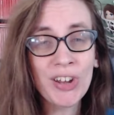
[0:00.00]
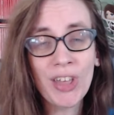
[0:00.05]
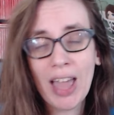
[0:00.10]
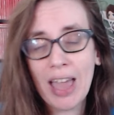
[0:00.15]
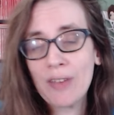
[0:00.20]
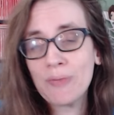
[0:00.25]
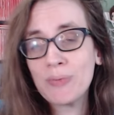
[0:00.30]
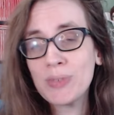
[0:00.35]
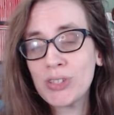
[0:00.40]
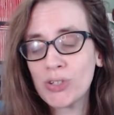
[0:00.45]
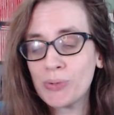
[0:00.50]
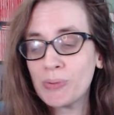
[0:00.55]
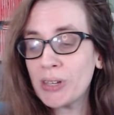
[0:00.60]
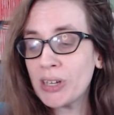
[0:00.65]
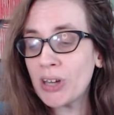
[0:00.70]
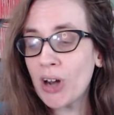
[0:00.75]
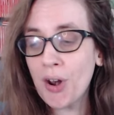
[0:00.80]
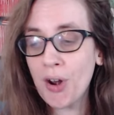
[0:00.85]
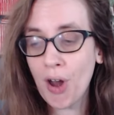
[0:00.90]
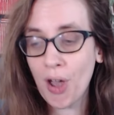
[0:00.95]
I have been streaming
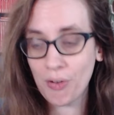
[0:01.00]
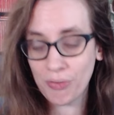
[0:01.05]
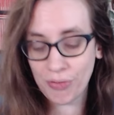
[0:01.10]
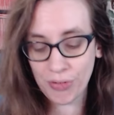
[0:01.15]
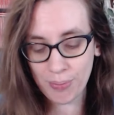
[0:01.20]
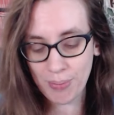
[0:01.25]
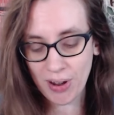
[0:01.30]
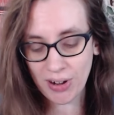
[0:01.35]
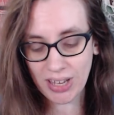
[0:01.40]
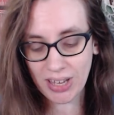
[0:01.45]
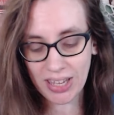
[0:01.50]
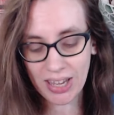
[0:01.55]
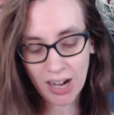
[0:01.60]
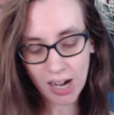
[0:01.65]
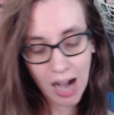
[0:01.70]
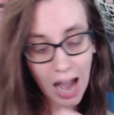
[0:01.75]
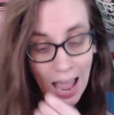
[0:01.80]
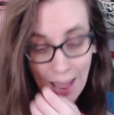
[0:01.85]
it on and off for about a year.